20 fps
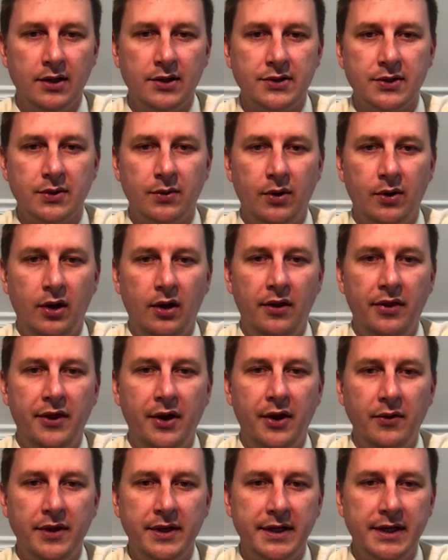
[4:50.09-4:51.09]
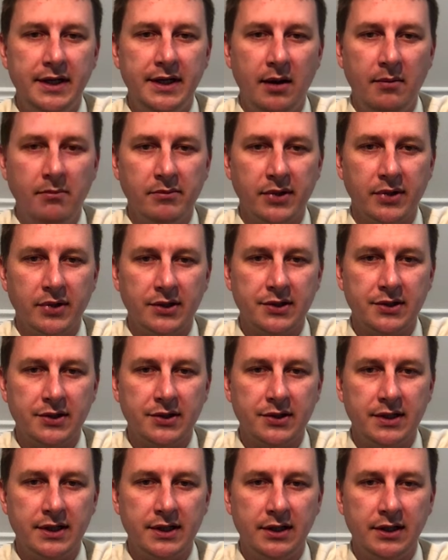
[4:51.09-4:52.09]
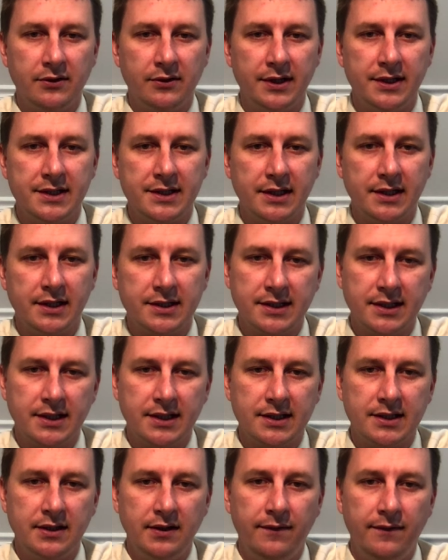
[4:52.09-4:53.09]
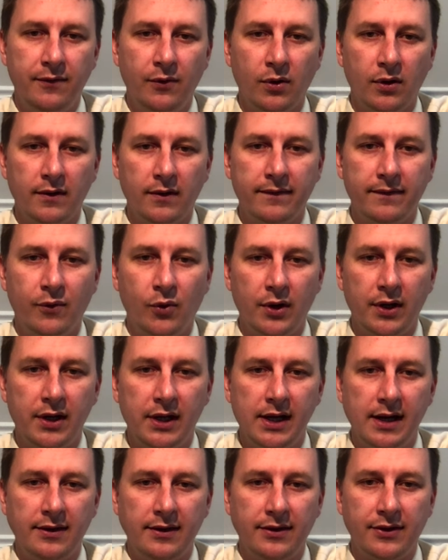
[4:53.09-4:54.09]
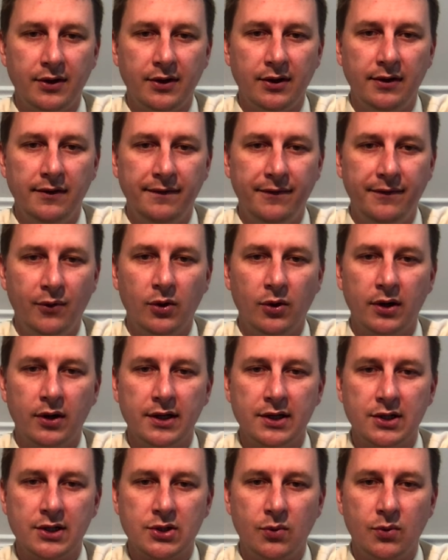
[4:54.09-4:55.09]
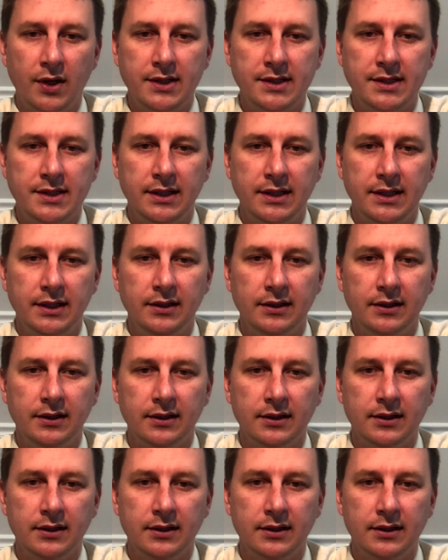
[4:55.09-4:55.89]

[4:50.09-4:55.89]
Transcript: So although the numbers are decreasing, 64, 48, 34, and 20,